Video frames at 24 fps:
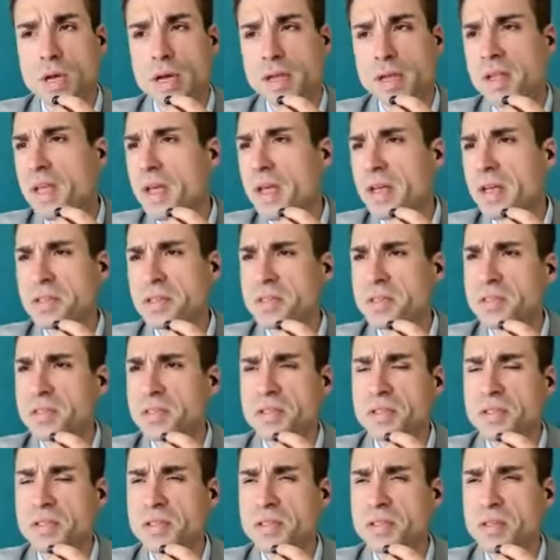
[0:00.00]
I guess,
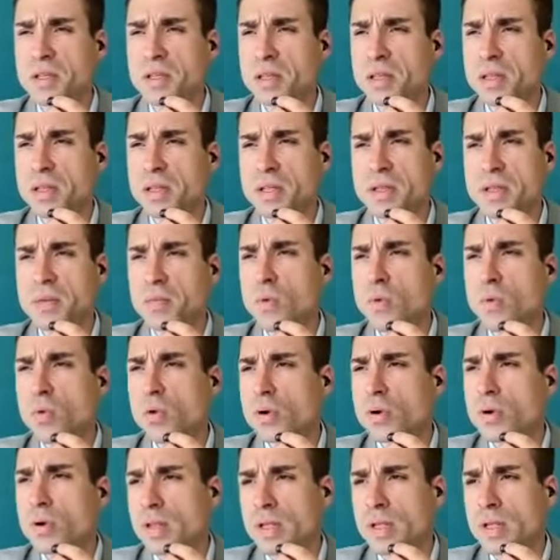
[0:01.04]
in
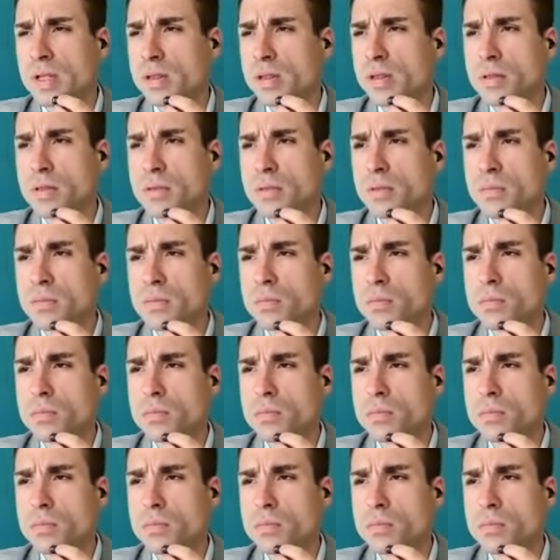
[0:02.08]
more than